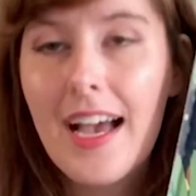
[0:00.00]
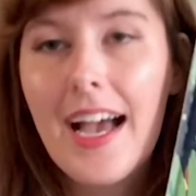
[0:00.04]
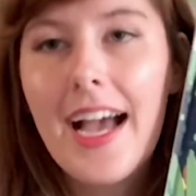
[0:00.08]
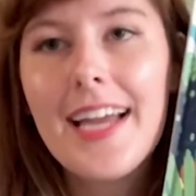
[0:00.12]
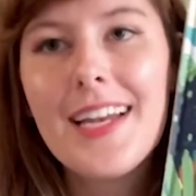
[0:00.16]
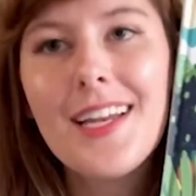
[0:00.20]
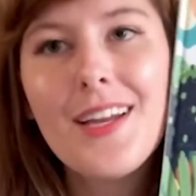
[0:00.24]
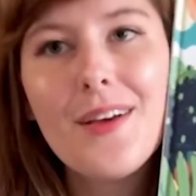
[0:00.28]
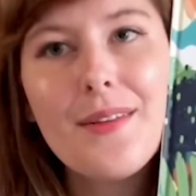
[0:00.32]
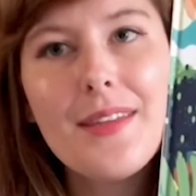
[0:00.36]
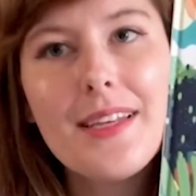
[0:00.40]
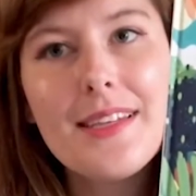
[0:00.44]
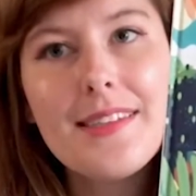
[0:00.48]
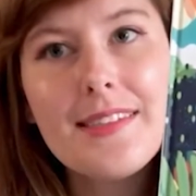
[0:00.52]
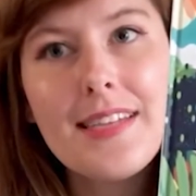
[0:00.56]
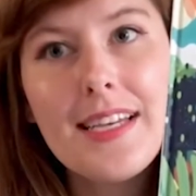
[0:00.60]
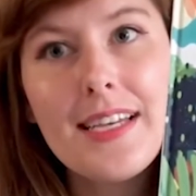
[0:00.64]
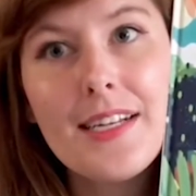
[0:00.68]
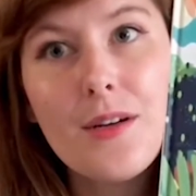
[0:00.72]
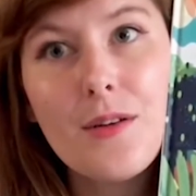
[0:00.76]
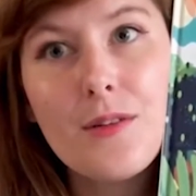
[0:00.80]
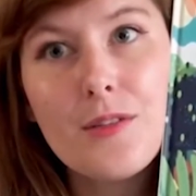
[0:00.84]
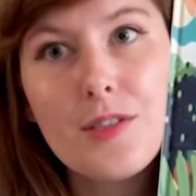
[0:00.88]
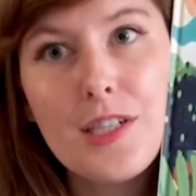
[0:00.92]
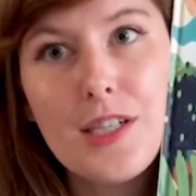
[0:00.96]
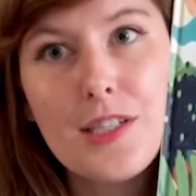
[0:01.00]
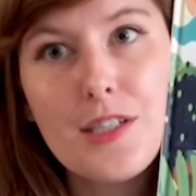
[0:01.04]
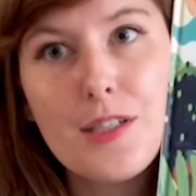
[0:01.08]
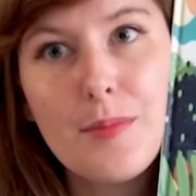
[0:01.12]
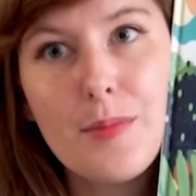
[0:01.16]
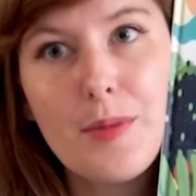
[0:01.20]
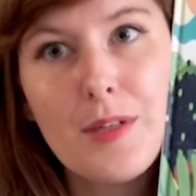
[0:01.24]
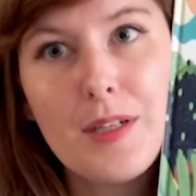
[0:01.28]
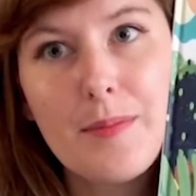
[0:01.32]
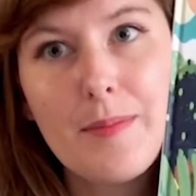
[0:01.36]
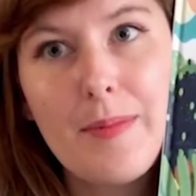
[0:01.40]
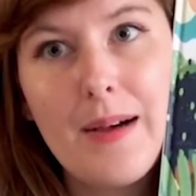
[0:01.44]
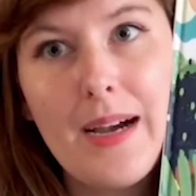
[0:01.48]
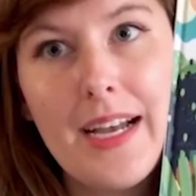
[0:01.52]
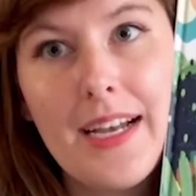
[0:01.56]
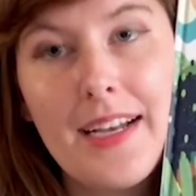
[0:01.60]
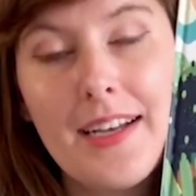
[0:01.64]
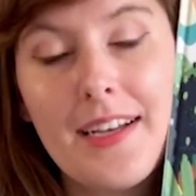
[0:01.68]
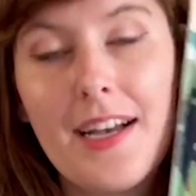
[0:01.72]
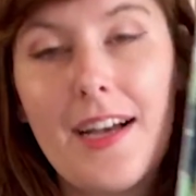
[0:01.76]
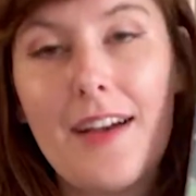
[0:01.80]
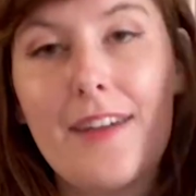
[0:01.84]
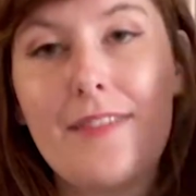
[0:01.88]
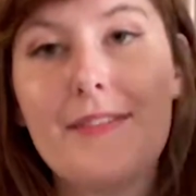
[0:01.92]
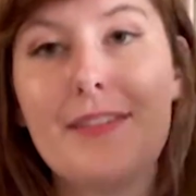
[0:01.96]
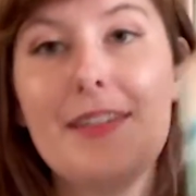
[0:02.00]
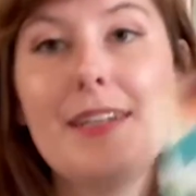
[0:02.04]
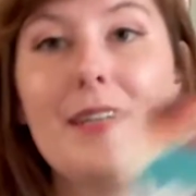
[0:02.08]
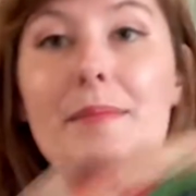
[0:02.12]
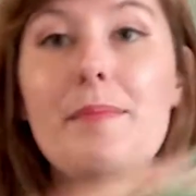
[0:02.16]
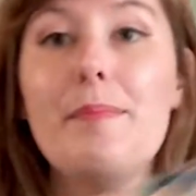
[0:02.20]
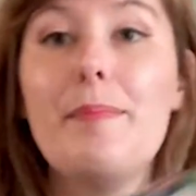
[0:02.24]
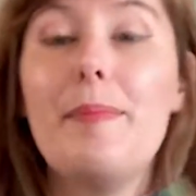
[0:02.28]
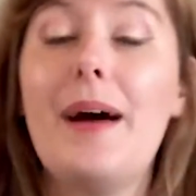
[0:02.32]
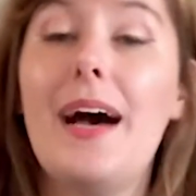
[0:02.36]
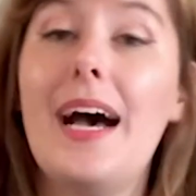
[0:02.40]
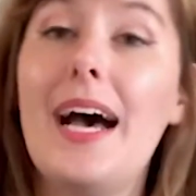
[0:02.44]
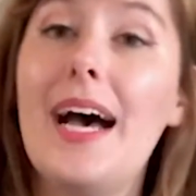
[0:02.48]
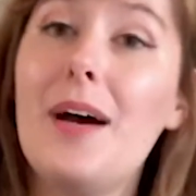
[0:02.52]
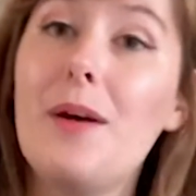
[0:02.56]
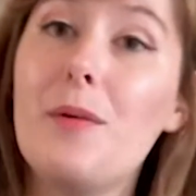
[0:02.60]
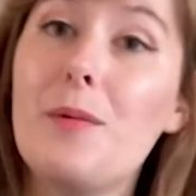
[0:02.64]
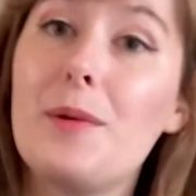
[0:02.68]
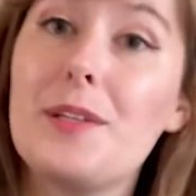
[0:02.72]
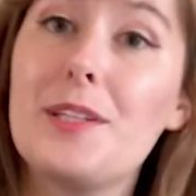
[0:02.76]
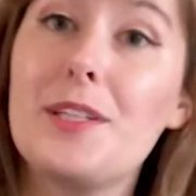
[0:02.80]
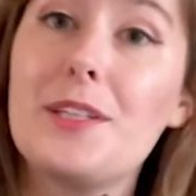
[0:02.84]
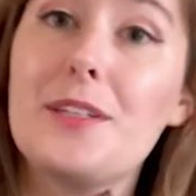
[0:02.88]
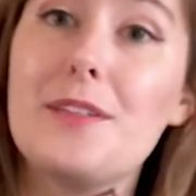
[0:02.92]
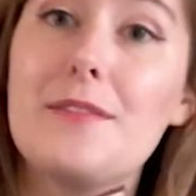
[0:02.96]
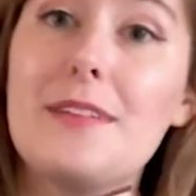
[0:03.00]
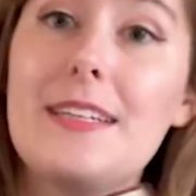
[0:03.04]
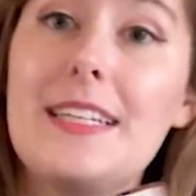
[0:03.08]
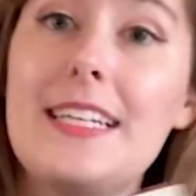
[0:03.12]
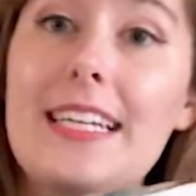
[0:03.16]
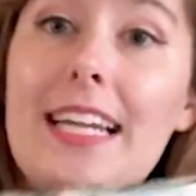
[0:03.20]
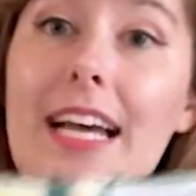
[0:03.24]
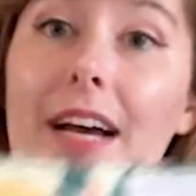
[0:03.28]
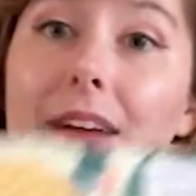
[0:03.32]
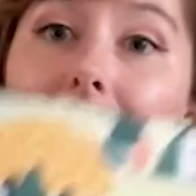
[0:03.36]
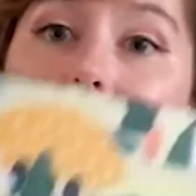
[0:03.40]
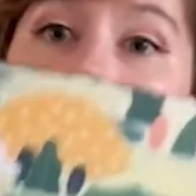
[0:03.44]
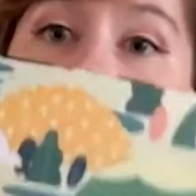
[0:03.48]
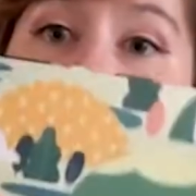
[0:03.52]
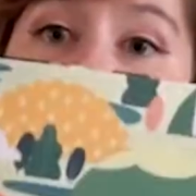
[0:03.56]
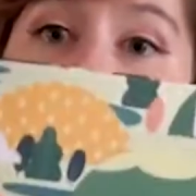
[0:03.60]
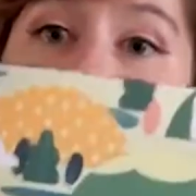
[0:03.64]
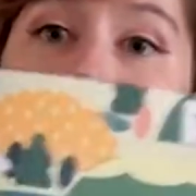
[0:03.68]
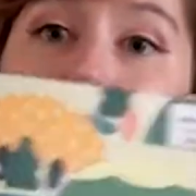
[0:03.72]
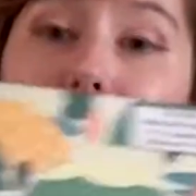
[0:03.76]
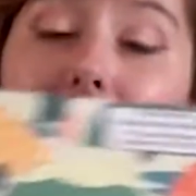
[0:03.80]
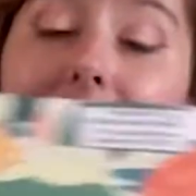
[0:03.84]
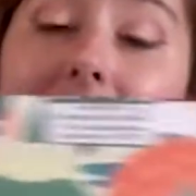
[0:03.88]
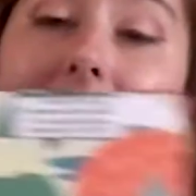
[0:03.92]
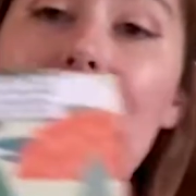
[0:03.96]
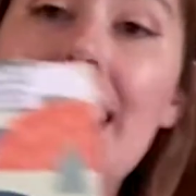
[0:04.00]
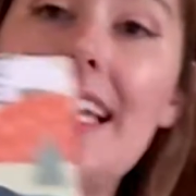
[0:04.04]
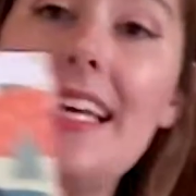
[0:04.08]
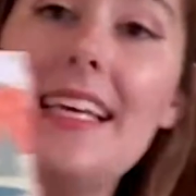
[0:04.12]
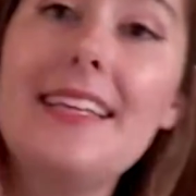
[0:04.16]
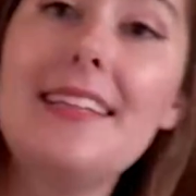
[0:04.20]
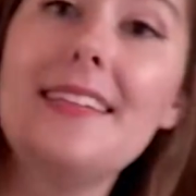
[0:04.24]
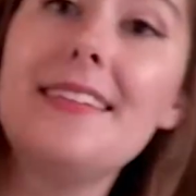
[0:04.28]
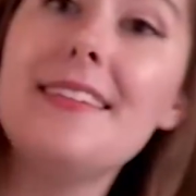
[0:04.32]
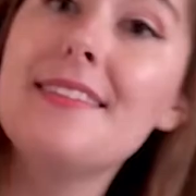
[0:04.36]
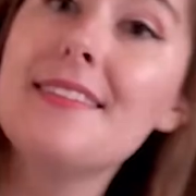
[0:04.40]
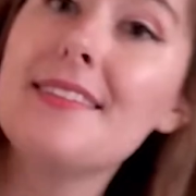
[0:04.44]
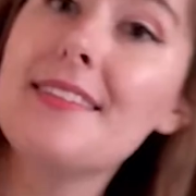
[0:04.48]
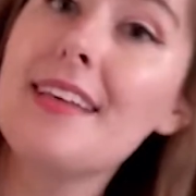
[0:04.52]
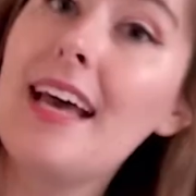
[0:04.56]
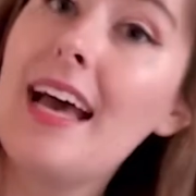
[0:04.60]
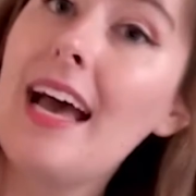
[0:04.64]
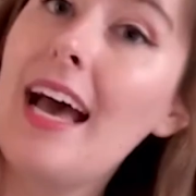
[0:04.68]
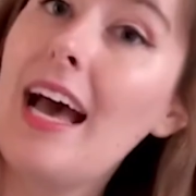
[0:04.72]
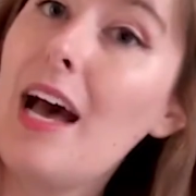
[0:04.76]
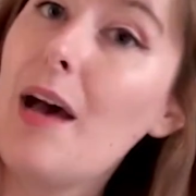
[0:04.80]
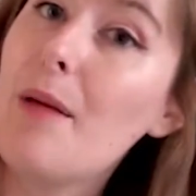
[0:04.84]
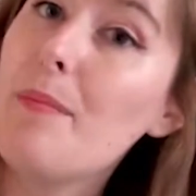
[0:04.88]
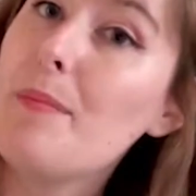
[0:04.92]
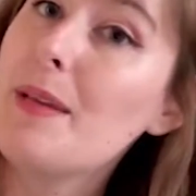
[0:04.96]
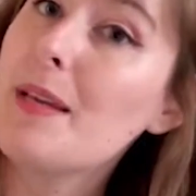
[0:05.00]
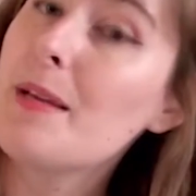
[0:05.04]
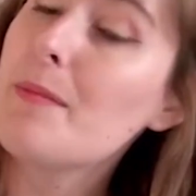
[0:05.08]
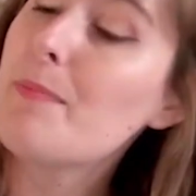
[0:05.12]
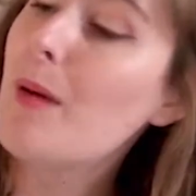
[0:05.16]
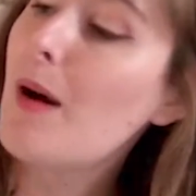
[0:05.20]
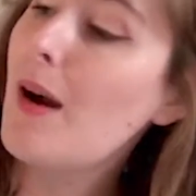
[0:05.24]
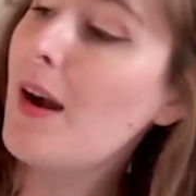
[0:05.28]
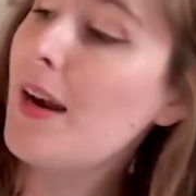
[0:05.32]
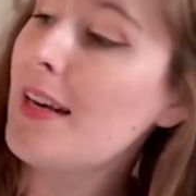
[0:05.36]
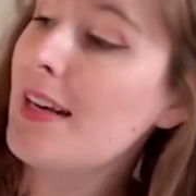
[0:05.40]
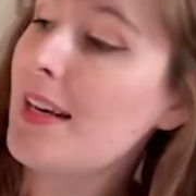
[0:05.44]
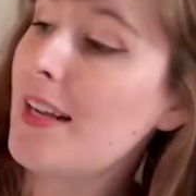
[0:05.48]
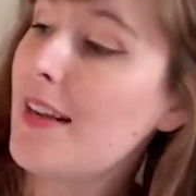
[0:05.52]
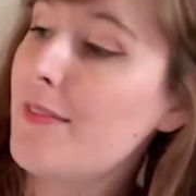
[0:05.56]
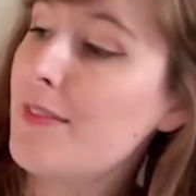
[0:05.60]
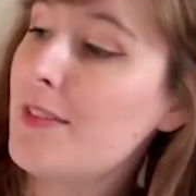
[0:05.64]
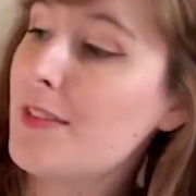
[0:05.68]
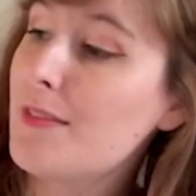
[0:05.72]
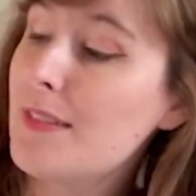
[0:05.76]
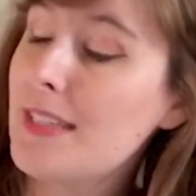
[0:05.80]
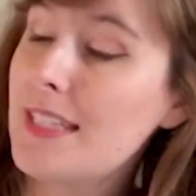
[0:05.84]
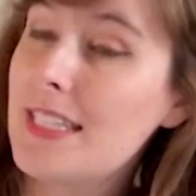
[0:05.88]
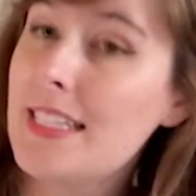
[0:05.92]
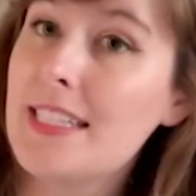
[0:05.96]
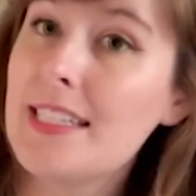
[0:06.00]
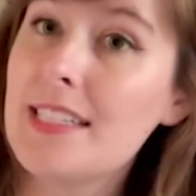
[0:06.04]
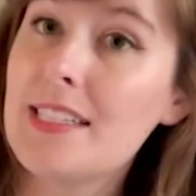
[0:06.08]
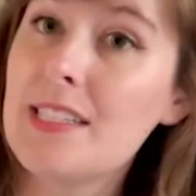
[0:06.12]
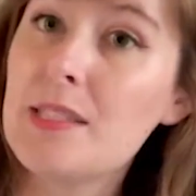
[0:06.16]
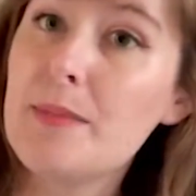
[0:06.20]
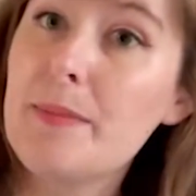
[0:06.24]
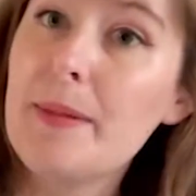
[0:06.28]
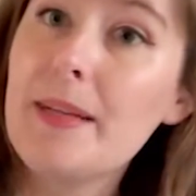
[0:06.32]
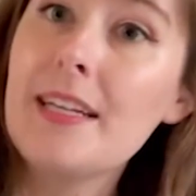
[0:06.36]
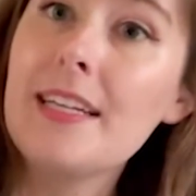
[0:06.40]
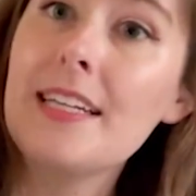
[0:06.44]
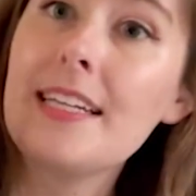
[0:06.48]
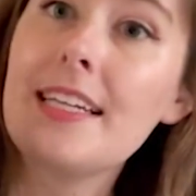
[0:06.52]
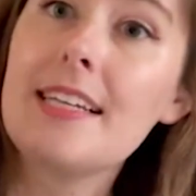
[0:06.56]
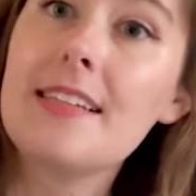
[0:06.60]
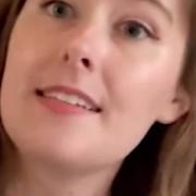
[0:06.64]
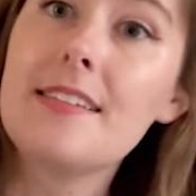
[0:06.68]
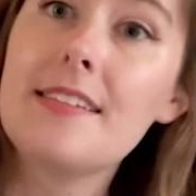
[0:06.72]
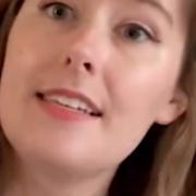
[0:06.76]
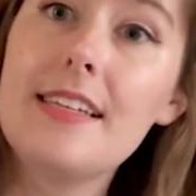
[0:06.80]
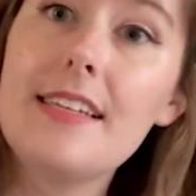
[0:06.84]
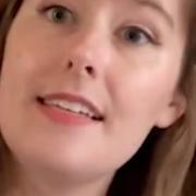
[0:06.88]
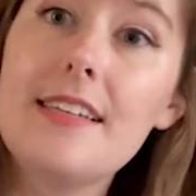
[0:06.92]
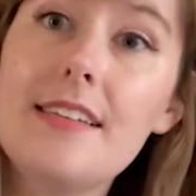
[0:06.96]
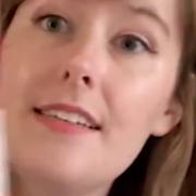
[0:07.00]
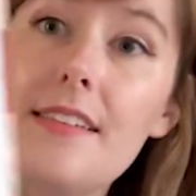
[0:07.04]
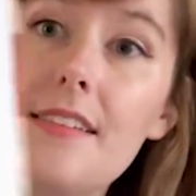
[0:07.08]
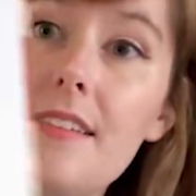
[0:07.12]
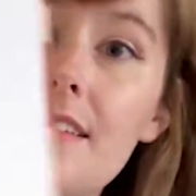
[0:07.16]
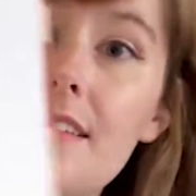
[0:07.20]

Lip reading: I know they say don't judge a book by a cover, but when you're reading out loud to kids, a big part of the reading experience is